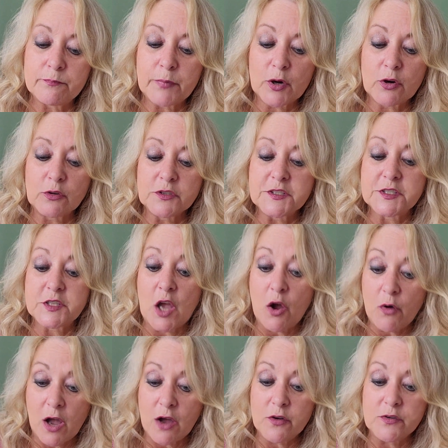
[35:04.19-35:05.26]
Pearl
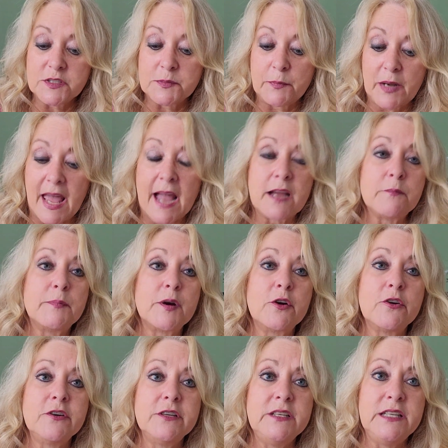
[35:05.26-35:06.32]
Soho's
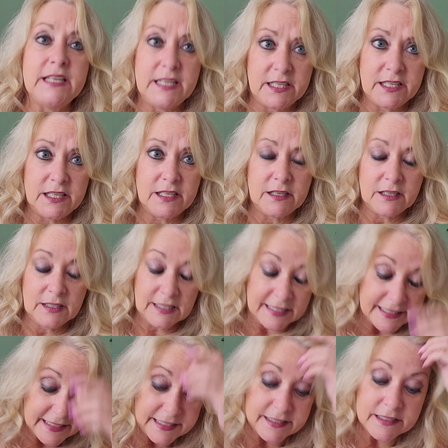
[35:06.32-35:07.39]
Blackbird
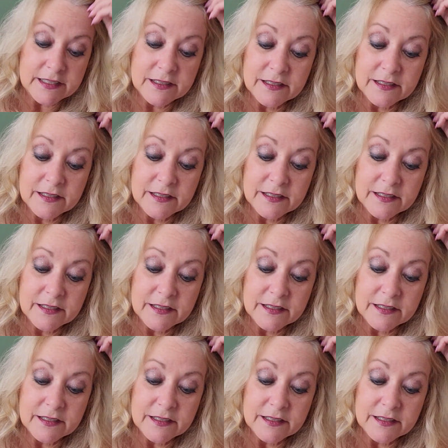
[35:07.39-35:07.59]
linen.